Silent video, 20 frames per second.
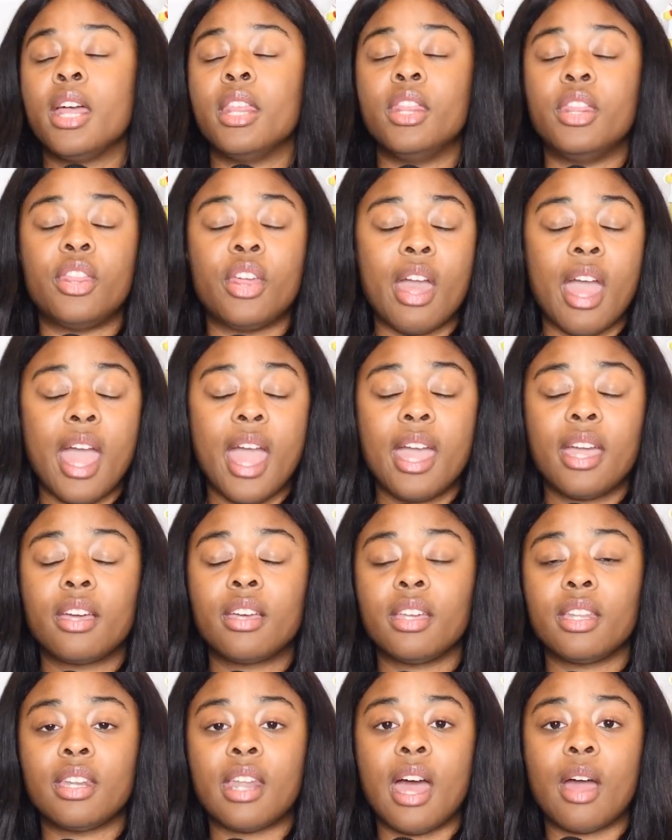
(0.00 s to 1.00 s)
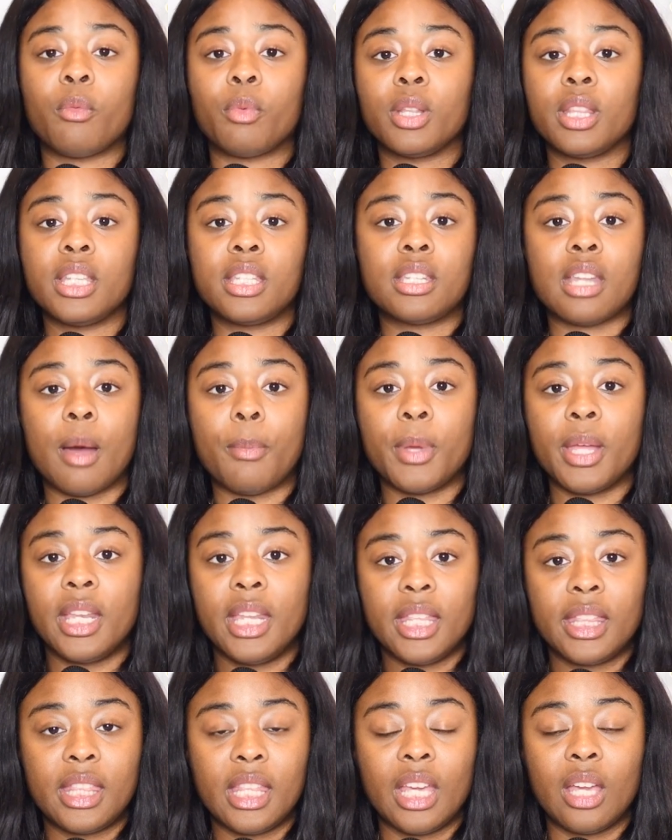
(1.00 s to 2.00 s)
They could not really stop
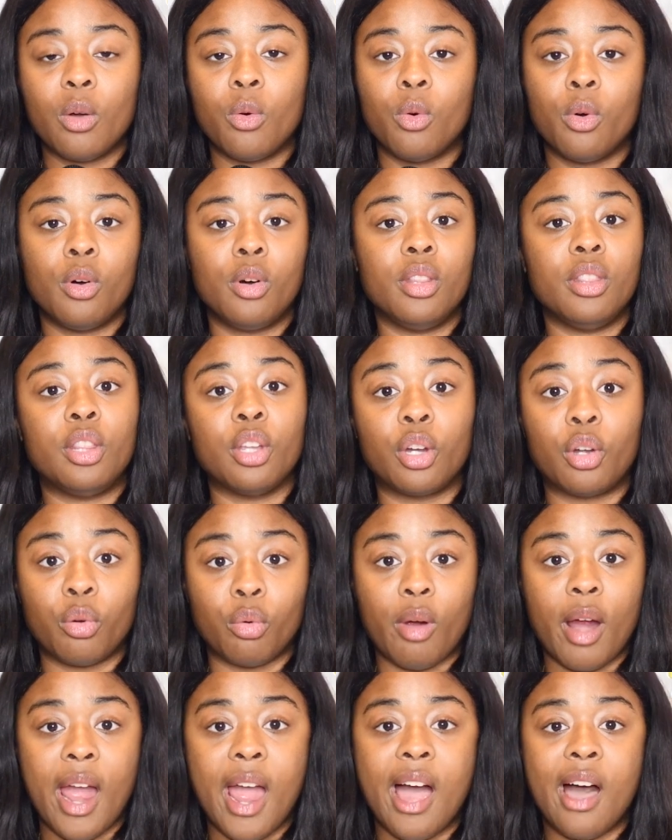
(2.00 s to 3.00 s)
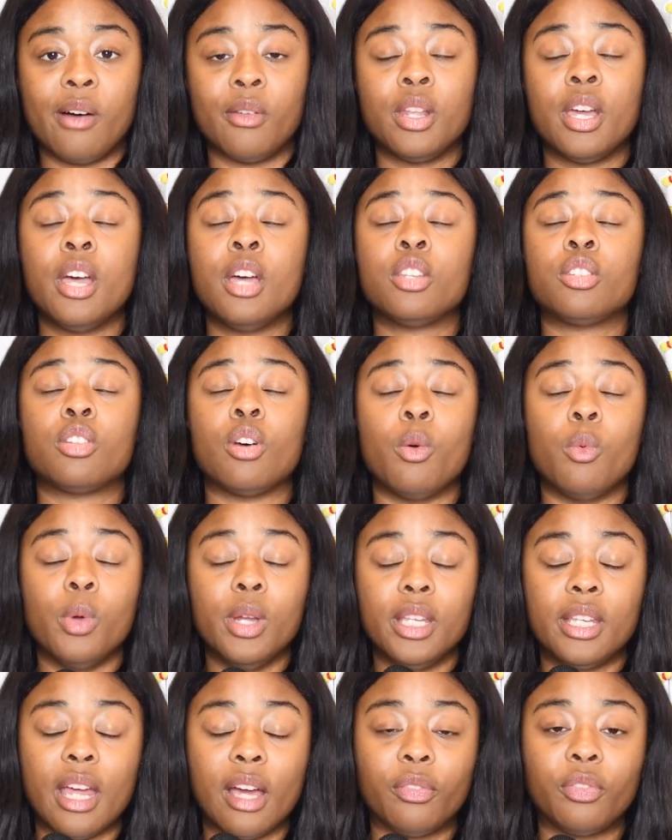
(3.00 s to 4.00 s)
anything on the ground. So
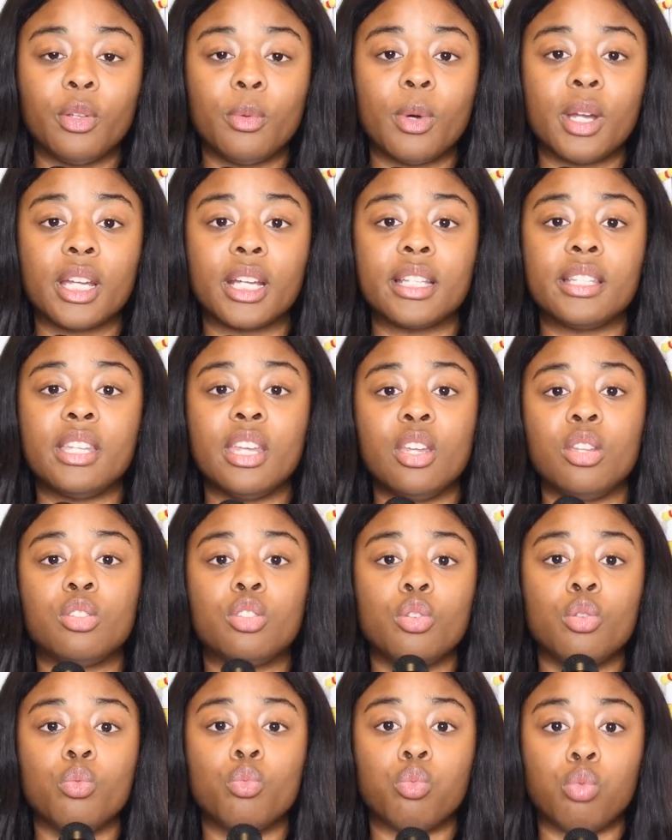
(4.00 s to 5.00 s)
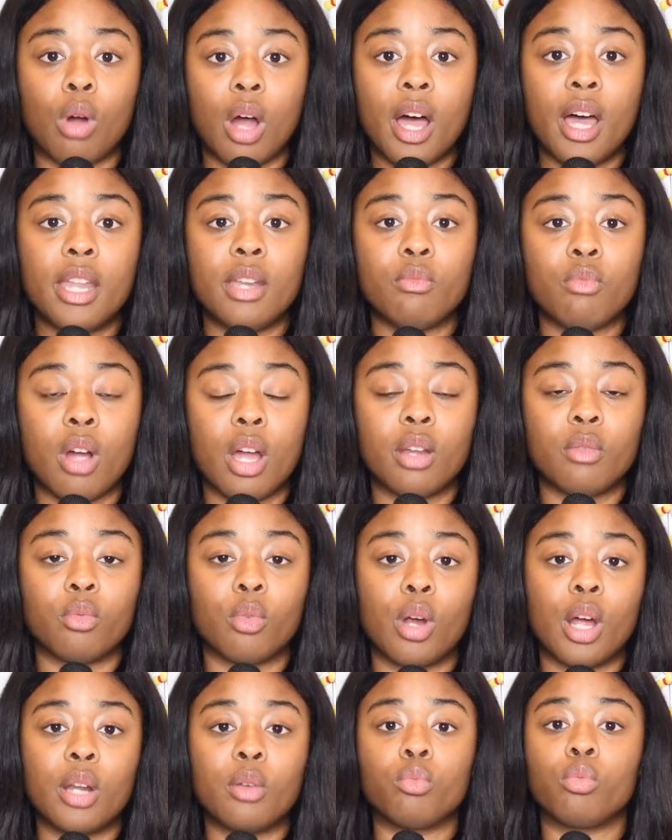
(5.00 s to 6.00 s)
we definitely want to continue to run, run,
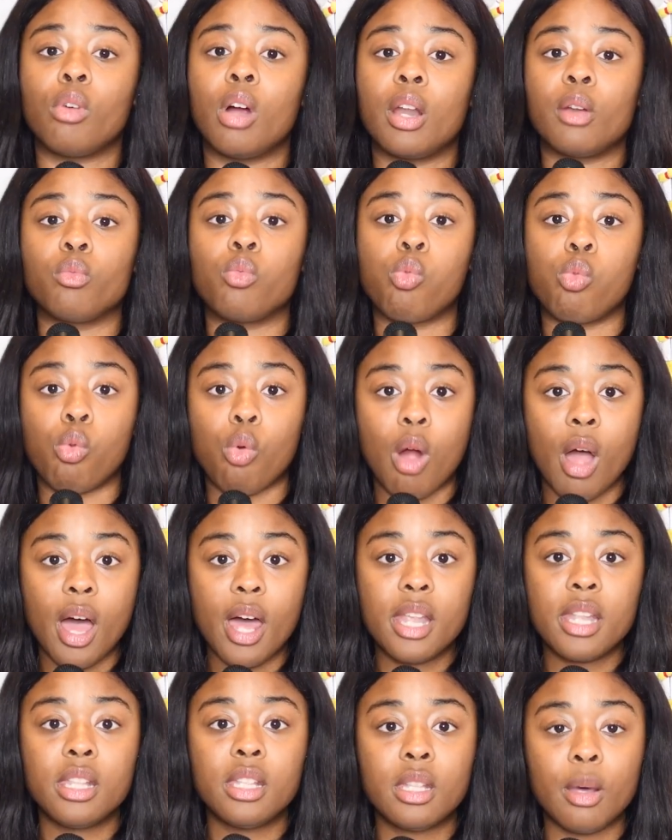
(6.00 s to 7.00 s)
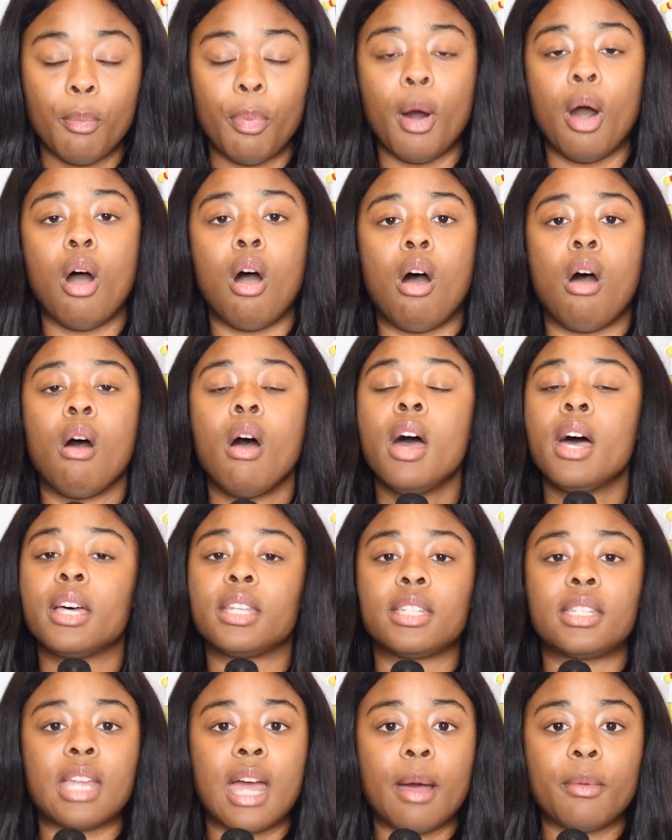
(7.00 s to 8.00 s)
run, run, run the ball,
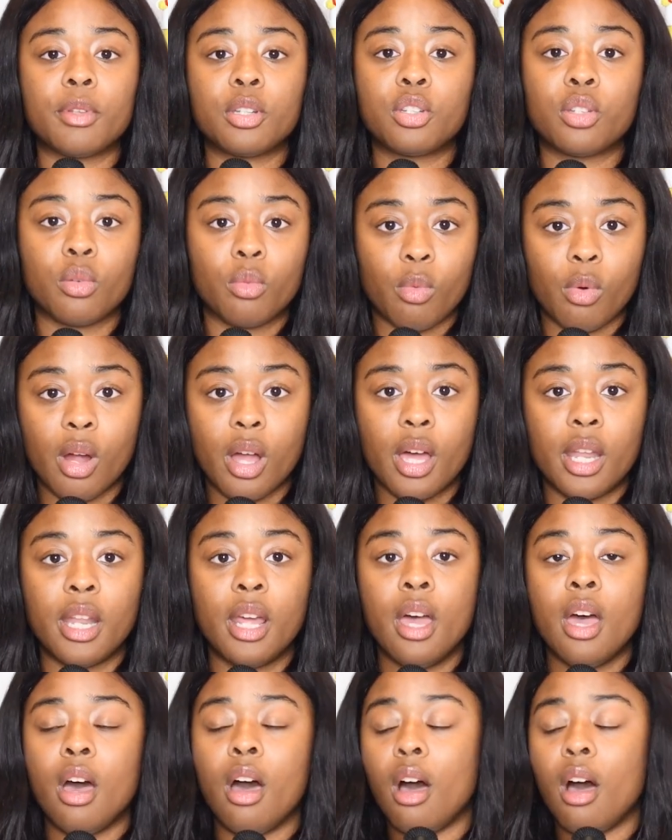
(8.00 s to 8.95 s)
establish the run.